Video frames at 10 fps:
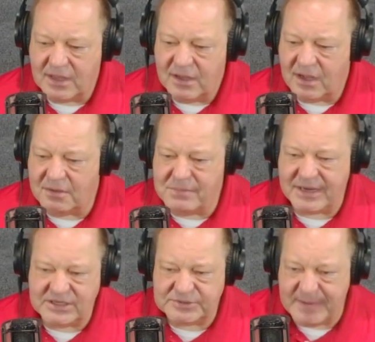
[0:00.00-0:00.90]
Medi
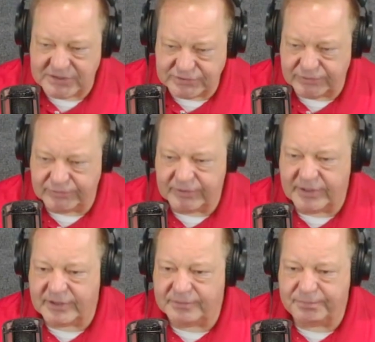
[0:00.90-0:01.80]
Special
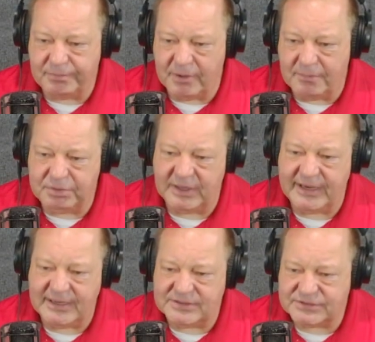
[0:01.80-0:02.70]
plans,